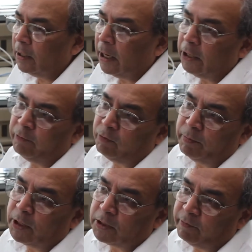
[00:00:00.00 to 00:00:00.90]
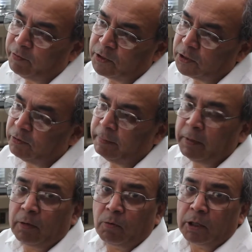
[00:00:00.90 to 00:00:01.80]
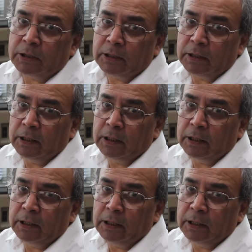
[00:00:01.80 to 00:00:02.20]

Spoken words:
Hydrophobic surfaces repel water.